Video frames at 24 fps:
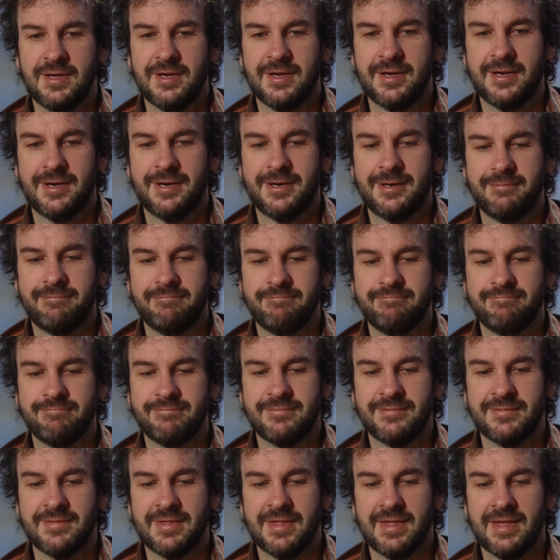And
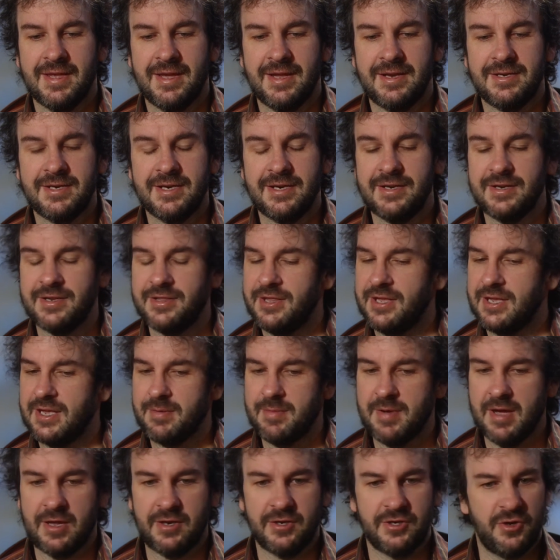didn't think
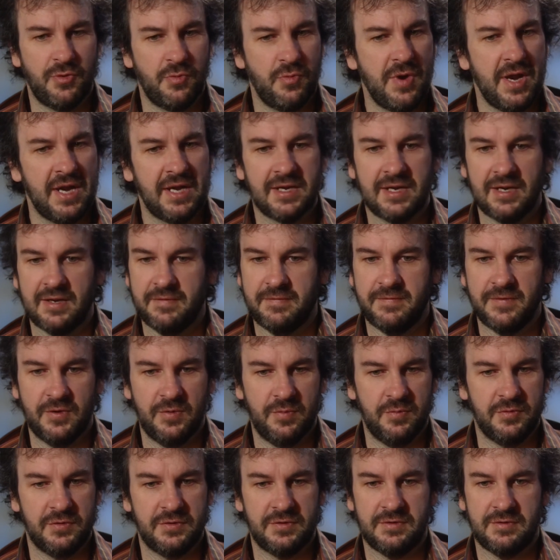about directing
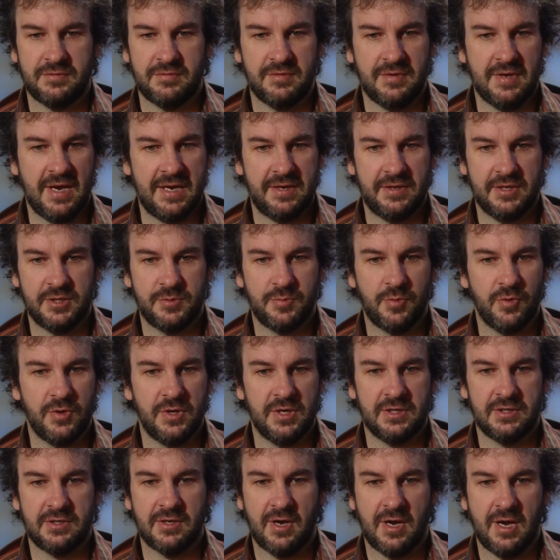films at this point
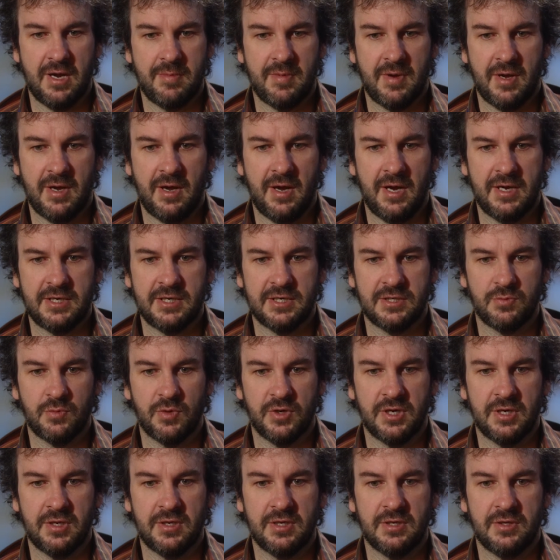in time. I just
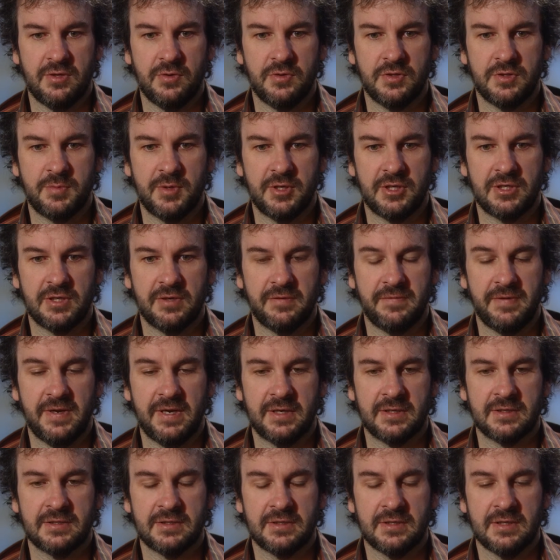wanted to do special
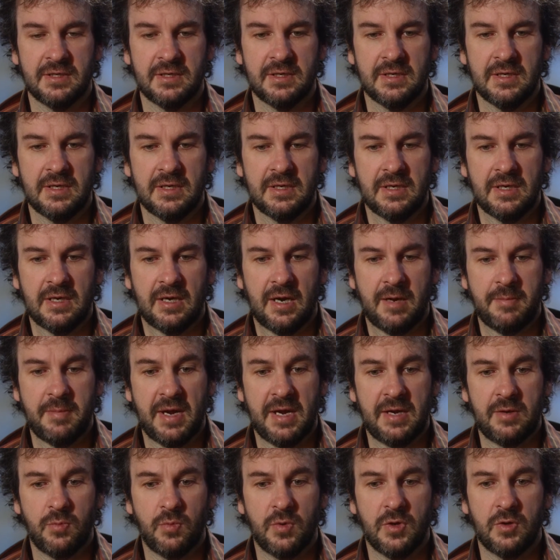effects. I
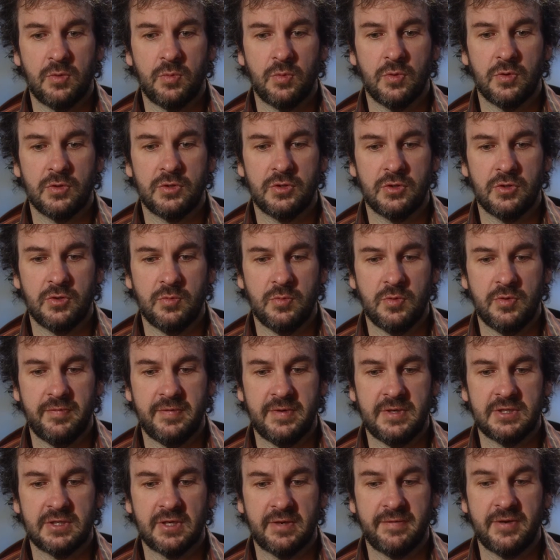made World War II
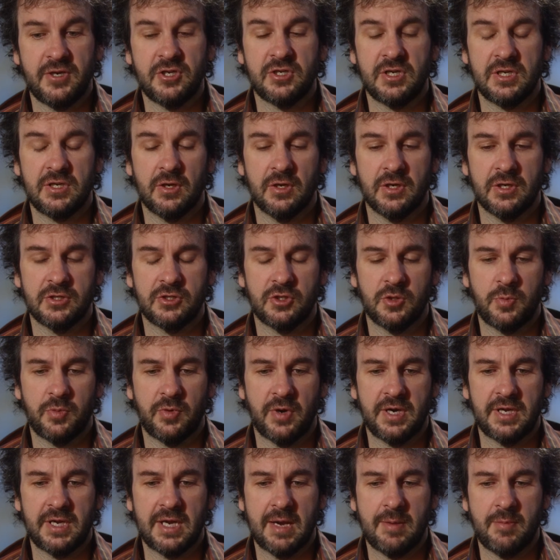movies. I eventually got a Super
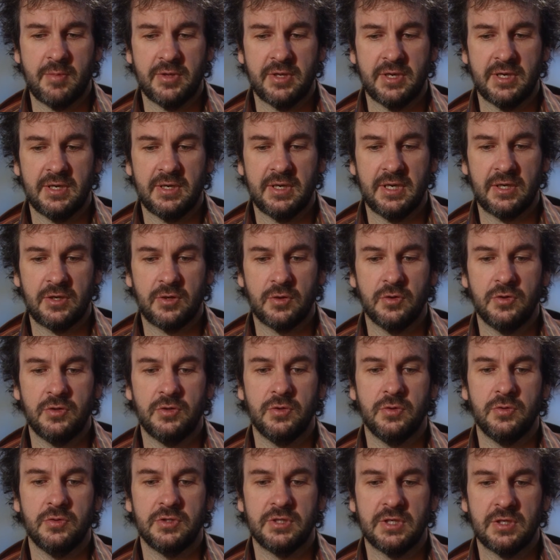8 camera that could
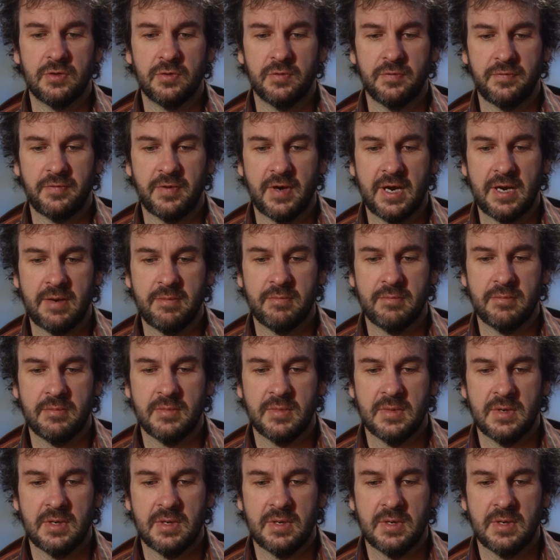do single frame.